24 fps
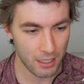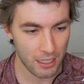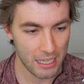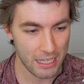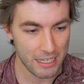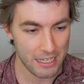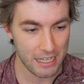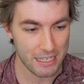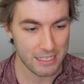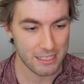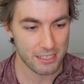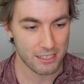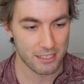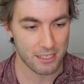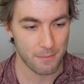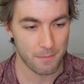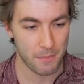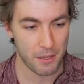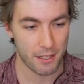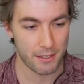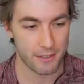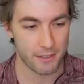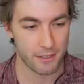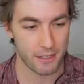it just
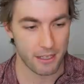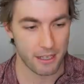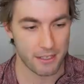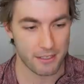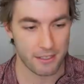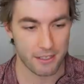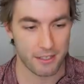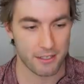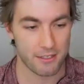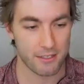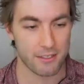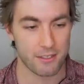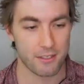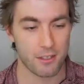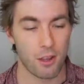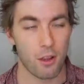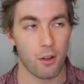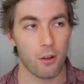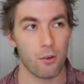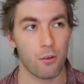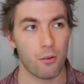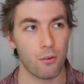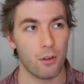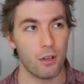depends. It
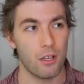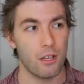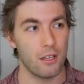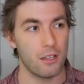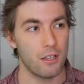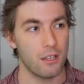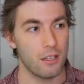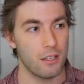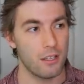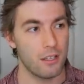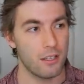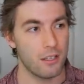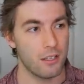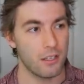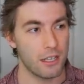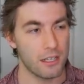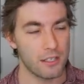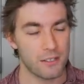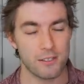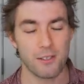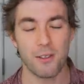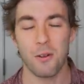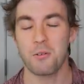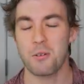so
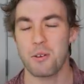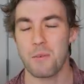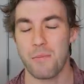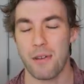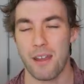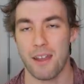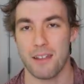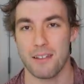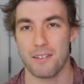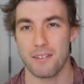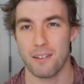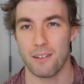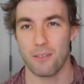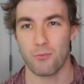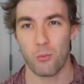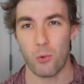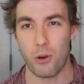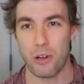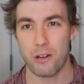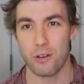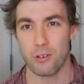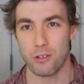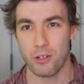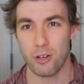depends on
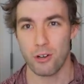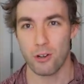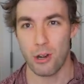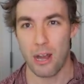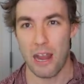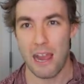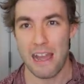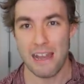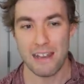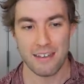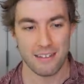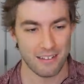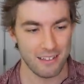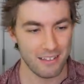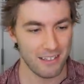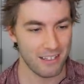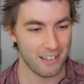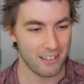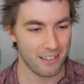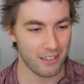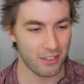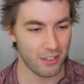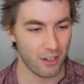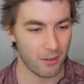where you're at.
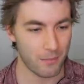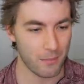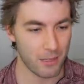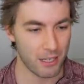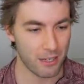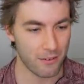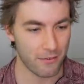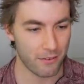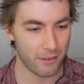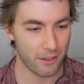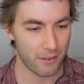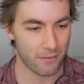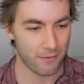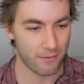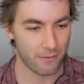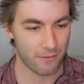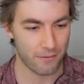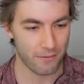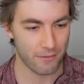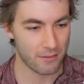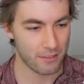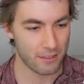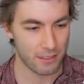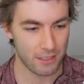You know what I mean?
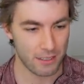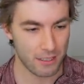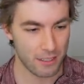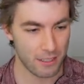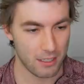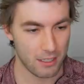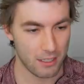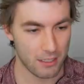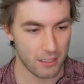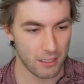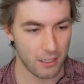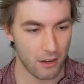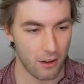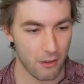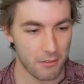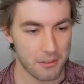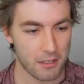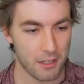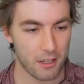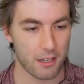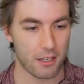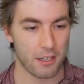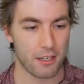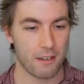If you know, I
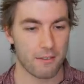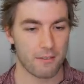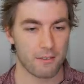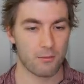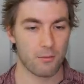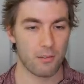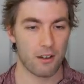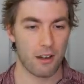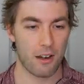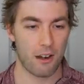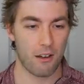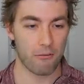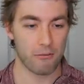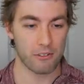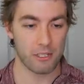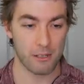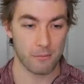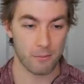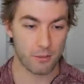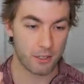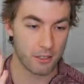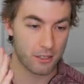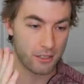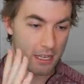was lucky enough to where I was
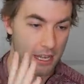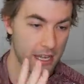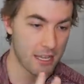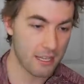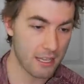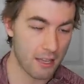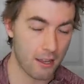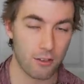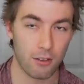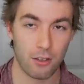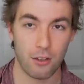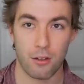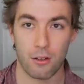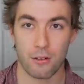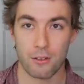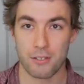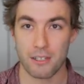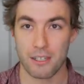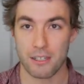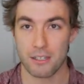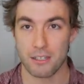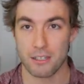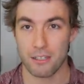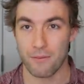able to take out
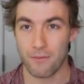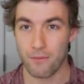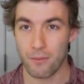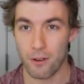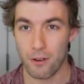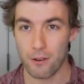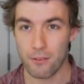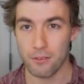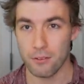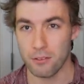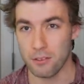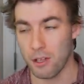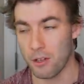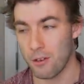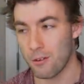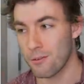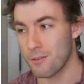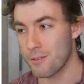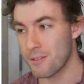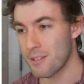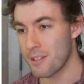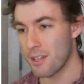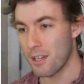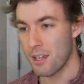loans, I could defer the
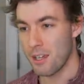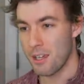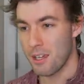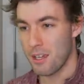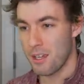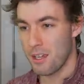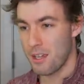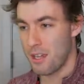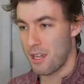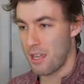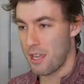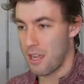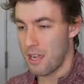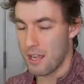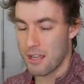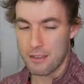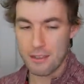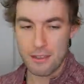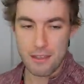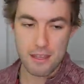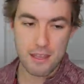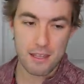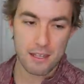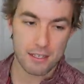loans,
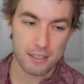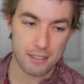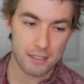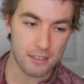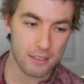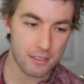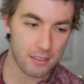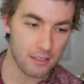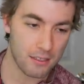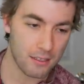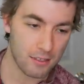and then